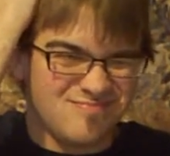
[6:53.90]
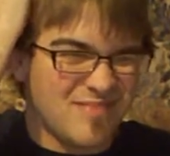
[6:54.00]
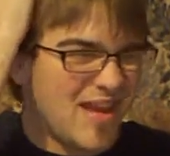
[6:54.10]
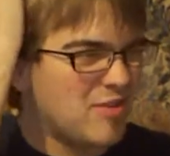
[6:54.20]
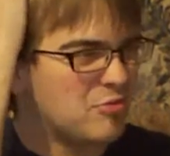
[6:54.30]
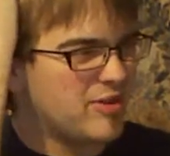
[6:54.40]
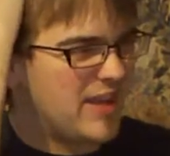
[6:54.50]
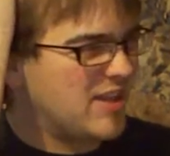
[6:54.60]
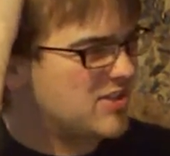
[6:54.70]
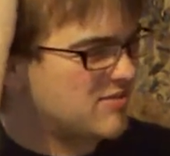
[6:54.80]
My head really
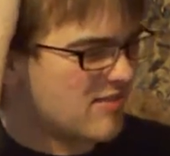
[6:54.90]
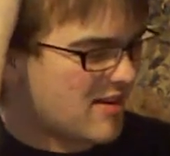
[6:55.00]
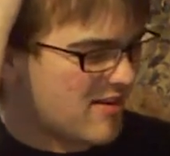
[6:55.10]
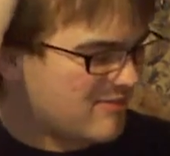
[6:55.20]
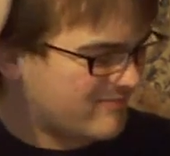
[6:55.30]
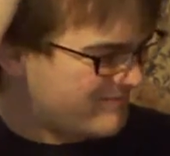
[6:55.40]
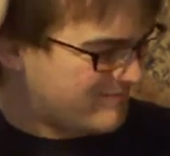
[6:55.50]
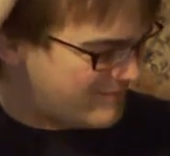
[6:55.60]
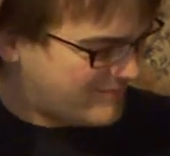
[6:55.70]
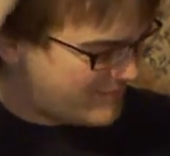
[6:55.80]
itches right now.
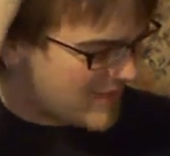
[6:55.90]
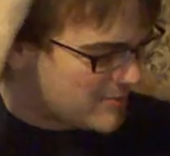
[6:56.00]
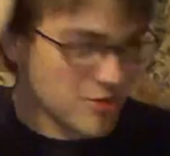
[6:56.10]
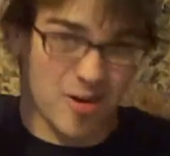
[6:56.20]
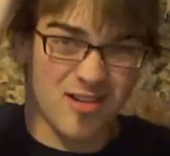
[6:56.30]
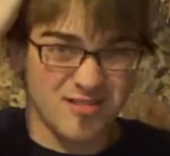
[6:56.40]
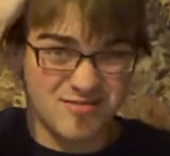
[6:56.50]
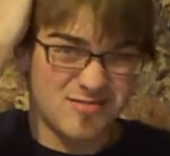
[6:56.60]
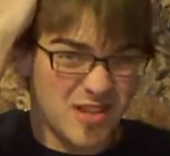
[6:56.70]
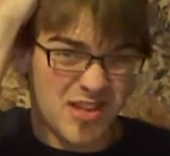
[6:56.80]
I'm sorry.
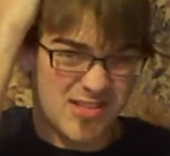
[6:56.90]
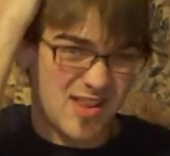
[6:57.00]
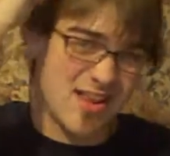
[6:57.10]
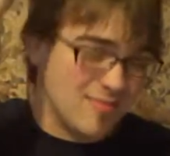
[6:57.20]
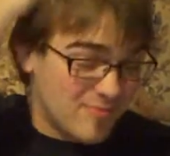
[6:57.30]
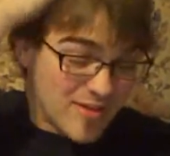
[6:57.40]
You had to see that.